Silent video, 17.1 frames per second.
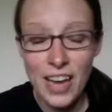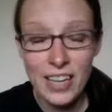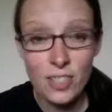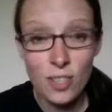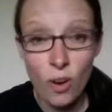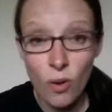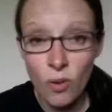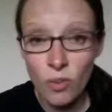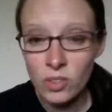I
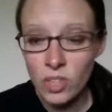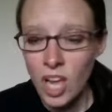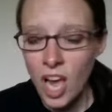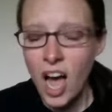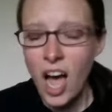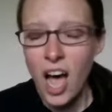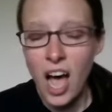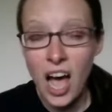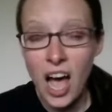don't,
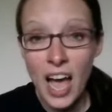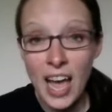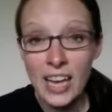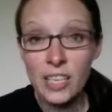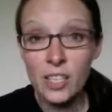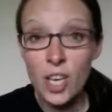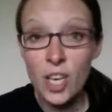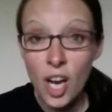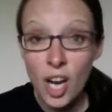
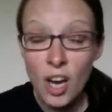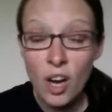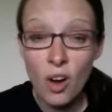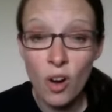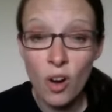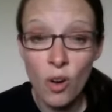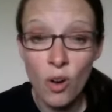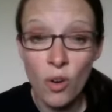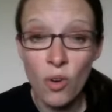I
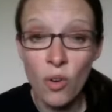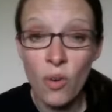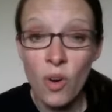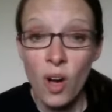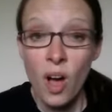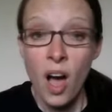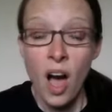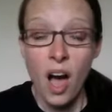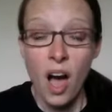know
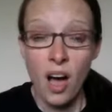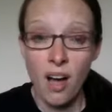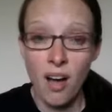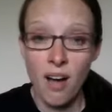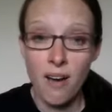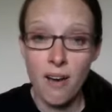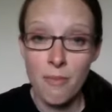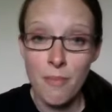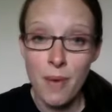
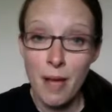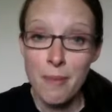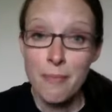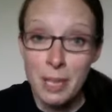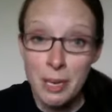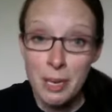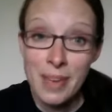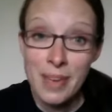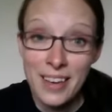I'm
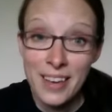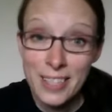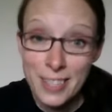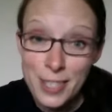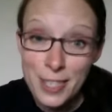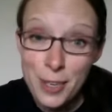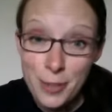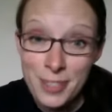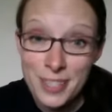going to make
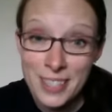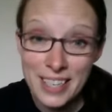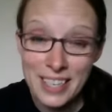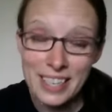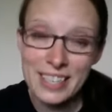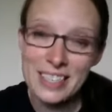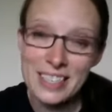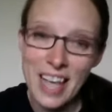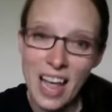
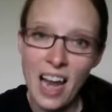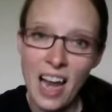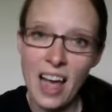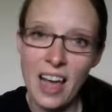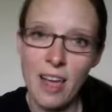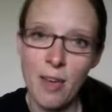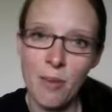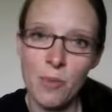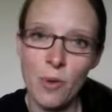excuses, and
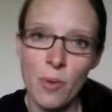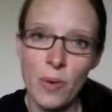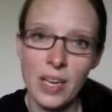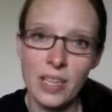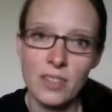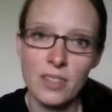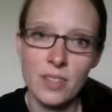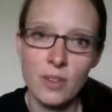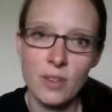I am
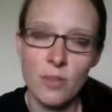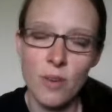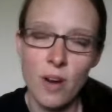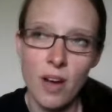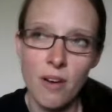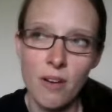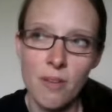going to